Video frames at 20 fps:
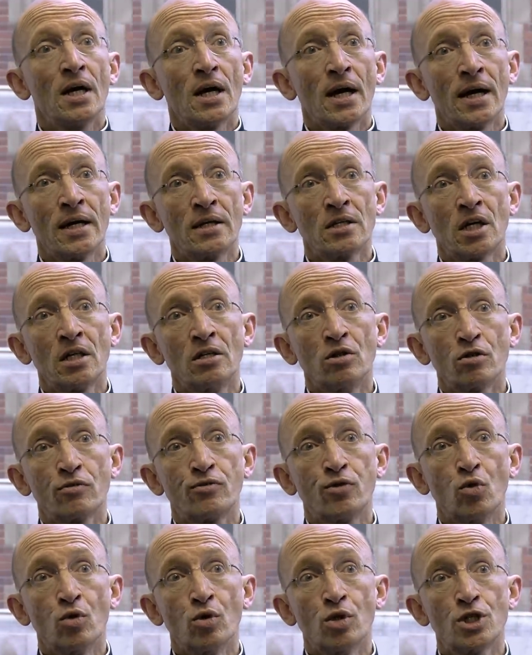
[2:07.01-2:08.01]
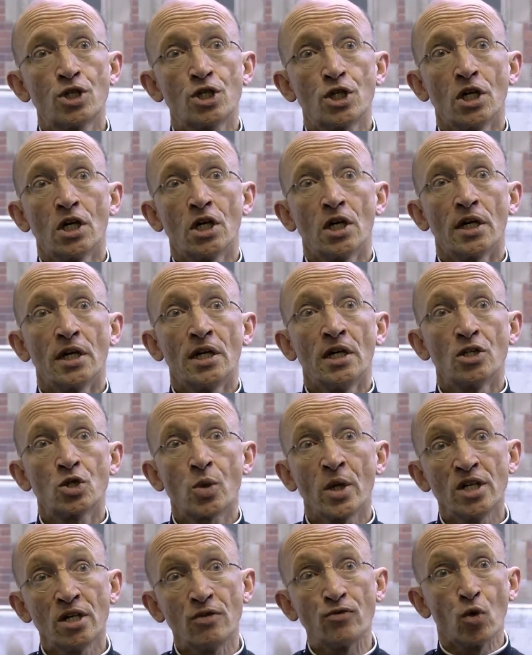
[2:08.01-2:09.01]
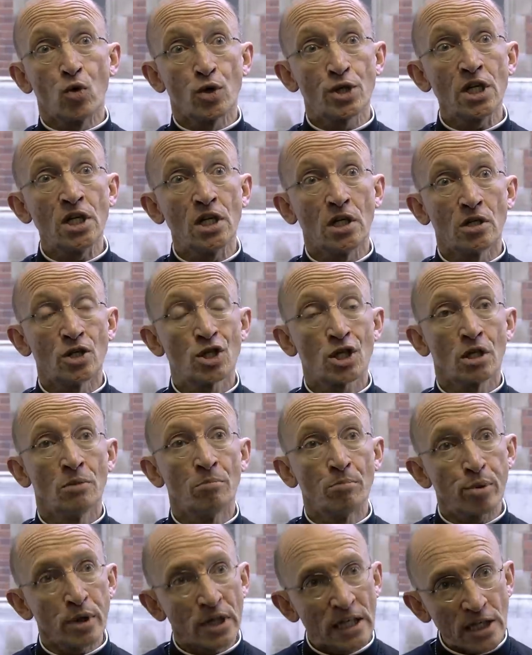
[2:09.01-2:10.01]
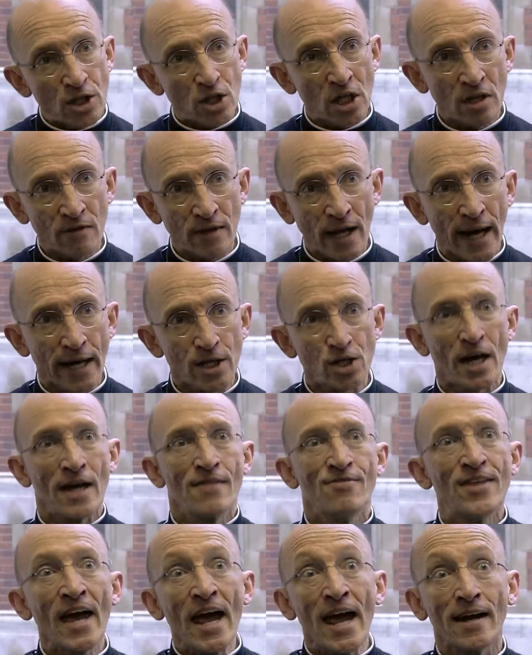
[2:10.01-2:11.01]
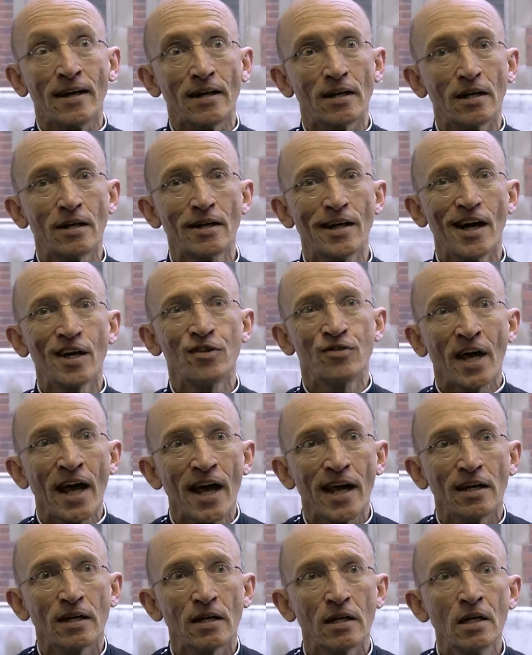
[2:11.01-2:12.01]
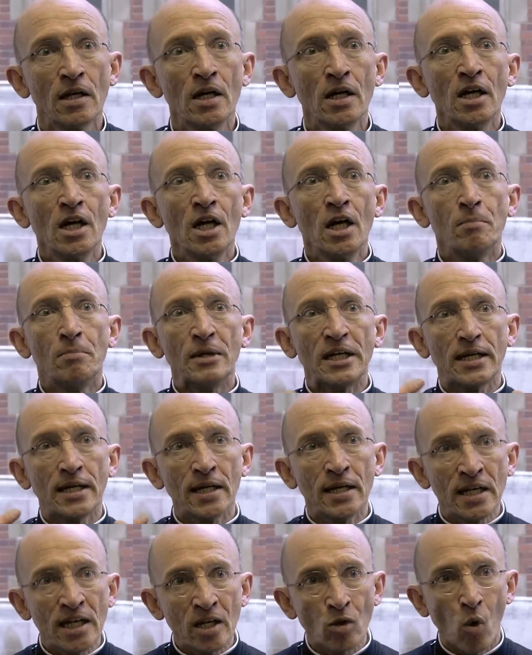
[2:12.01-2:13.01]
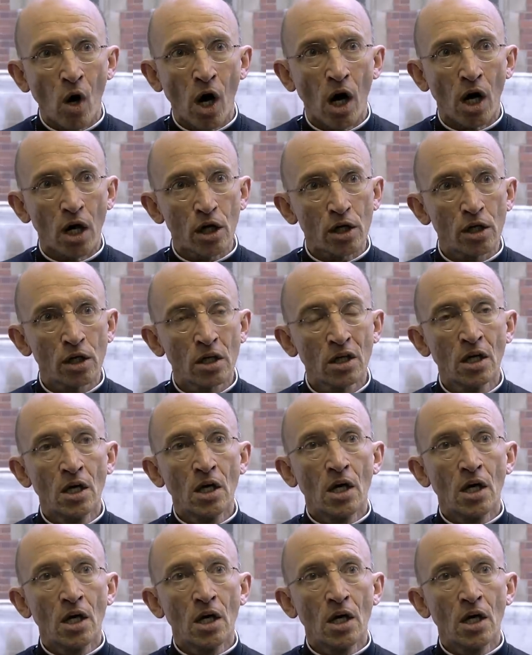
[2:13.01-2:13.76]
and I look forward in 2014 to completing that, and then beginning work